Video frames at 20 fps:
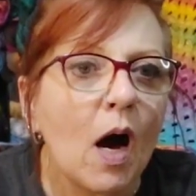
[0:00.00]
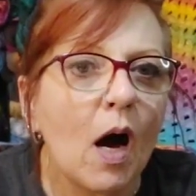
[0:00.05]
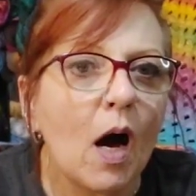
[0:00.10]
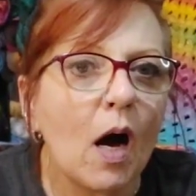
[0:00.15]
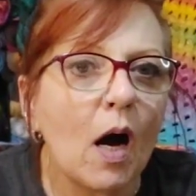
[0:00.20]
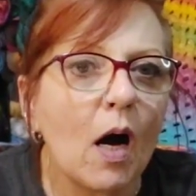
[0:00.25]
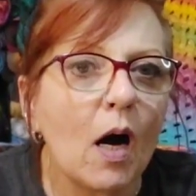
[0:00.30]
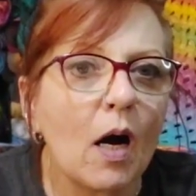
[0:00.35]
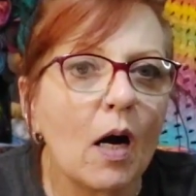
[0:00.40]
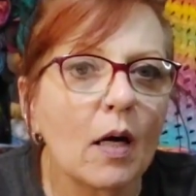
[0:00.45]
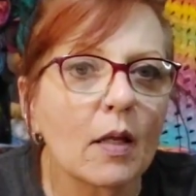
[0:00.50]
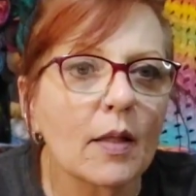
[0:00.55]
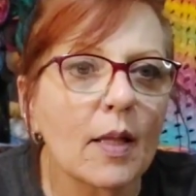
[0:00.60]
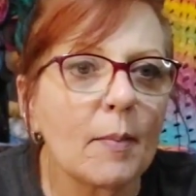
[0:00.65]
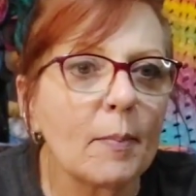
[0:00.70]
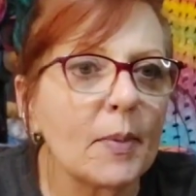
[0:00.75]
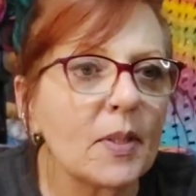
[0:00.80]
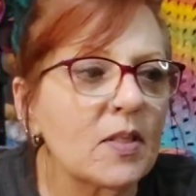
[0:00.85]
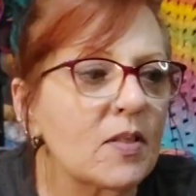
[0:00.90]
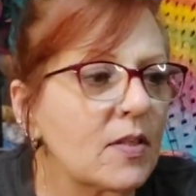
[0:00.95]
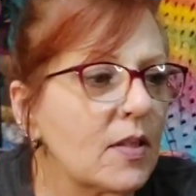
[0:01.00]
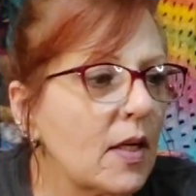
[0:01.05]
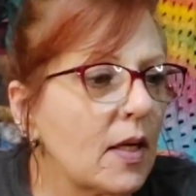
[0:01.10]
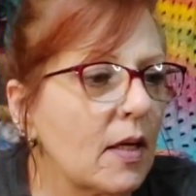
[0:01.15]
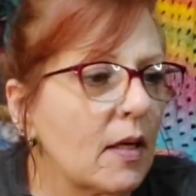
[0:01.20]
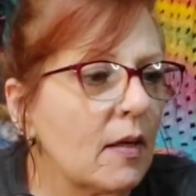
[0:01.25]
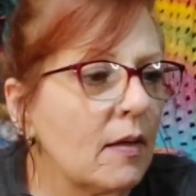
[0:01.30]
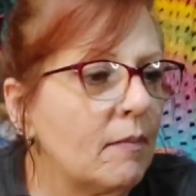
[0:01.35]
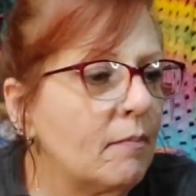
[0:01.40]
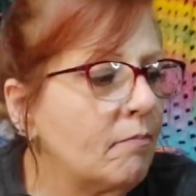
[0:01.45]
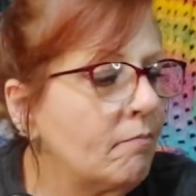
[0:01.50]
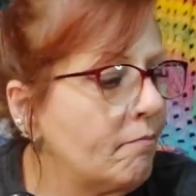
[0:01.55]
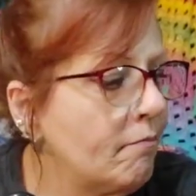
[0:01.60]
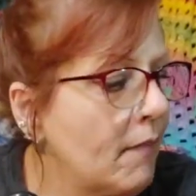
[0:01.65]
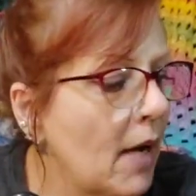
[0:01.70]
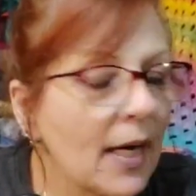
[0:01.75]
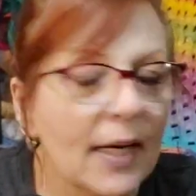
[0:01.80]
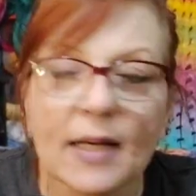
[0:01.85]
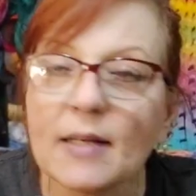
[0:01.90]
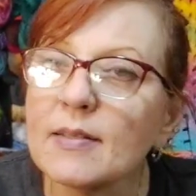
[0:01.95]
Uh, let me see.
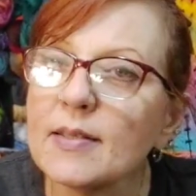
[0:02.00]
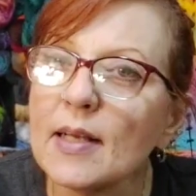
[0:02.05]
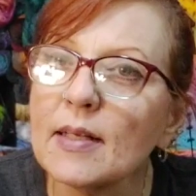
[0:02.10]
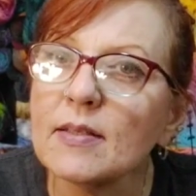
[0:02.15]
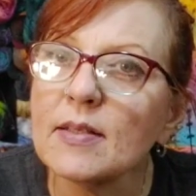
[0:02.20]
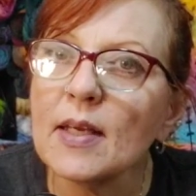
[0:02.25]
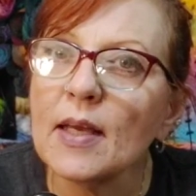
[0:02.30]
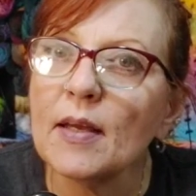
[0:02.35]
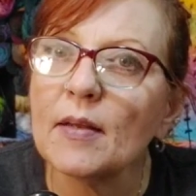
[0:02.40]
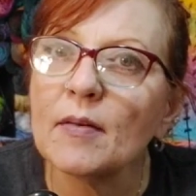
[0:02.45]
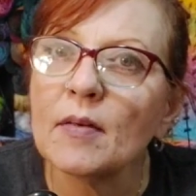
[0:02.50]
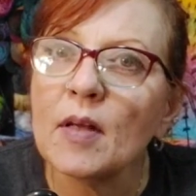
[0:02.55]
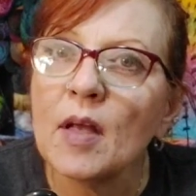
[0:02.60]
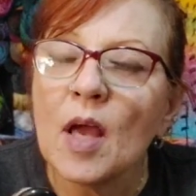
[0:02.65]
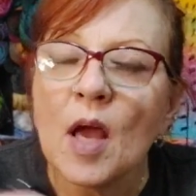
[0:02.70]
I guess that's it.